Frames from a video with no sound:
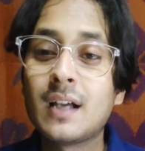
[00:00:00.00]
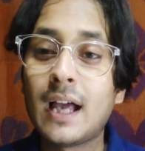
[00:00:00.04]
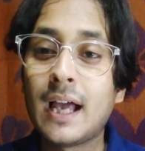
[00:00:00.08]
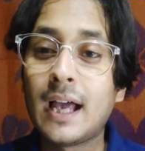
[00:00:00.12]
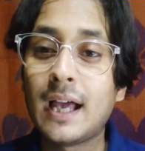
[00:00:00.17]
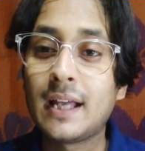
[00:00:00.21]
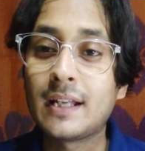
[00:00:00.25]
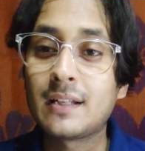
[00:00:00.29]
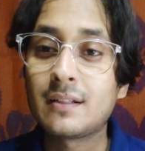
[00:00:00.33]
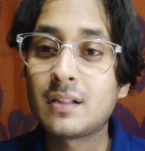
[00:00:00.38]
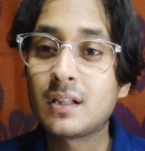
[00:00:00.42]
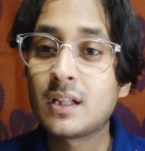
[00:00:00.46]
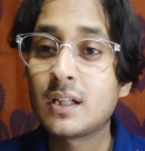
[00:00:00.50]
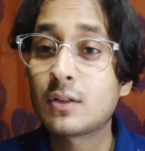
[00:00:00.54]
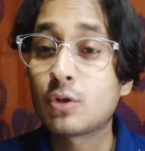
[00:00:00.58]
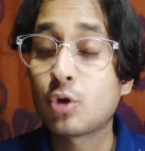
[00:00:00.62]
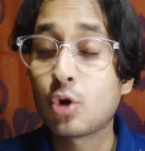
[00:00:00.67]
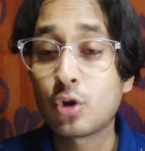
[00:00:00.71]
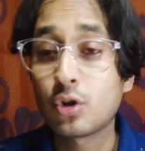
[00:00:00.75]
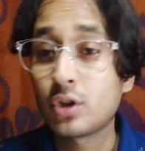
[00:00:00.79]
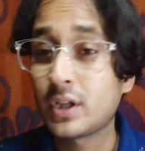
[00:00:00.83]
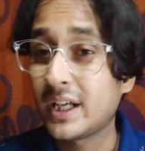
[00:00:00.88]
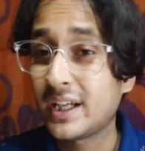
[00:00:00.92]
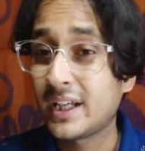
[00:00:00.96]
and
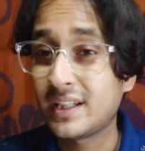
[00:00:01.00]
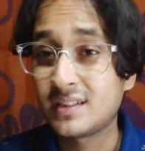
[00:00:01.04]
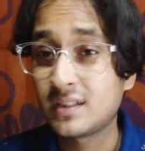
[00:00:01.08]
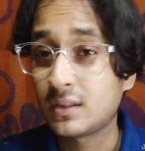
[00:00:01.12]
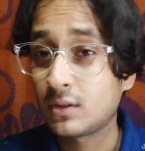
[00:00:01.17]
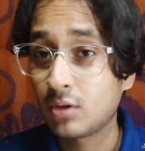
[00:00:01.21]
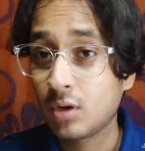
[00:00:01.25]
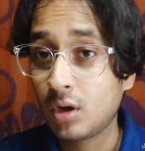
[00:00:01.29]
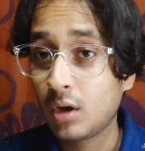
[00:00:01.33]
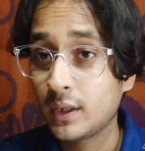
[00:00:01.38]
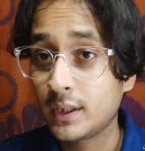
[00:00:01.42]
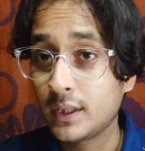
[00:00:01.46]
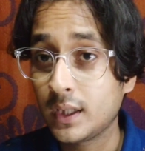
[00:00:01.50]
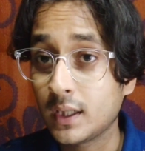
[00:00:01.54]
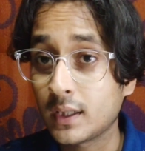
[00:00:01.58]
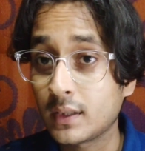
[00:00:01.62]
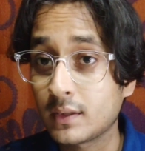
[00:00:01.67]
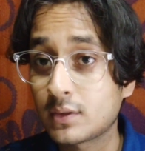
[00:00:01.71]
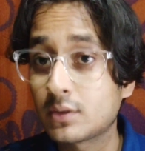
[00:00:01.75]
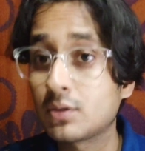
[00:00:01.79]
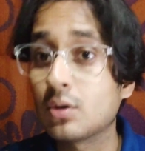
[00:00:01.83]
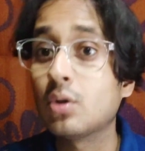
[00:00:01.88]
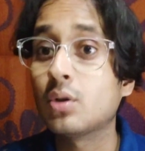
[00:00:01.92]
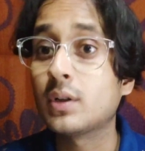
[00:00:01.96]
corona isn't gone yet
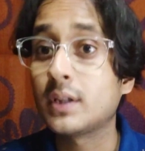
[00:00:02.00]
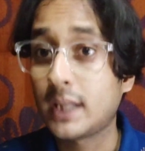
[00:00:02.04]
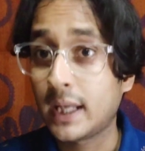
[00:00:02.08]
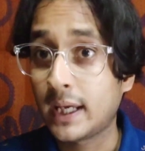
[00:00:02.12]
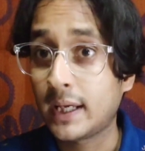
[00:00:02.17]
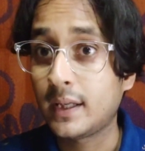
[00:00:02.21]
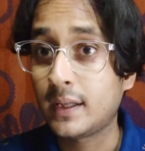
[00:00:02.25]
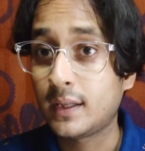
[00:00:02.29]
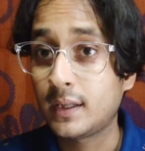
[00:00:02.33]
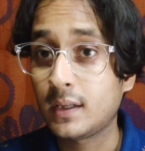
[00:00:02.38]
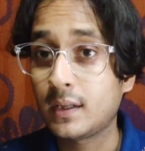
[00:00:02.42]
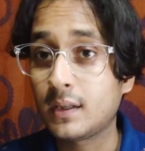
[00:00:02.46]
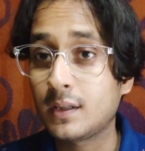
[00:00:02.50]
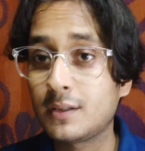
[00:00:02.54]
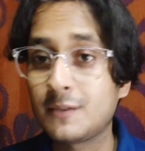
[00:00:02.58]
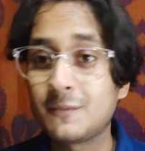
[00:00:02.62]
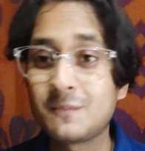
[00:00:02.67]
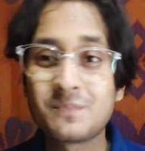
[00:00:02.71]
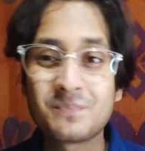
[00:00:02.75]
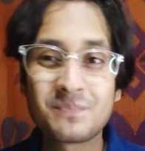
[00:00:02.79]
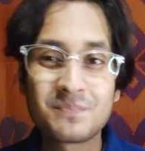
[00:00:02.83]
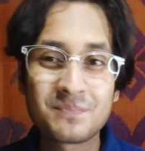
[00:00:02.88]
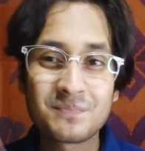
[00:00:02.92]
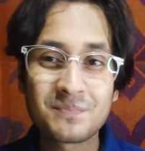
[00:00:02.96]
so take care
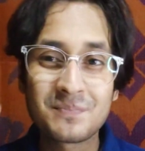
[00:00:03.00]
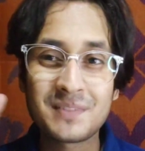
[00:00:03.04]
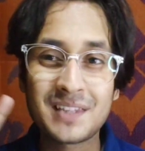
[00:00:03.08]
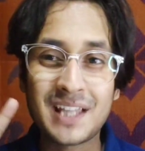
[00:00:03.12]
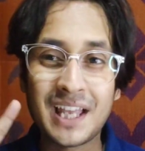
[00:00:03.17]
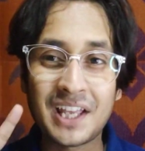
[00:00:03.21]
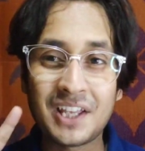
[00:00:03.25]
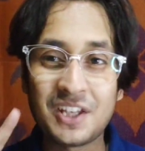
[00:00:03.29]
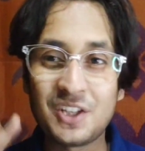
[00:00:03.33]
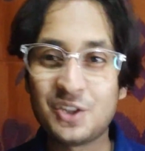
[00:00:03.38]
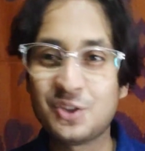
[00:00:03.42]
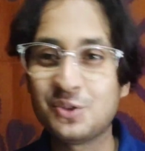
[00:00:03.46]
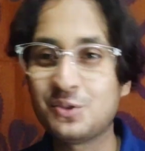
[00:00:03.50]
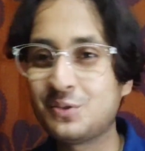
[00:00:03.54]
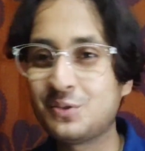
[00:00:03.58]
thank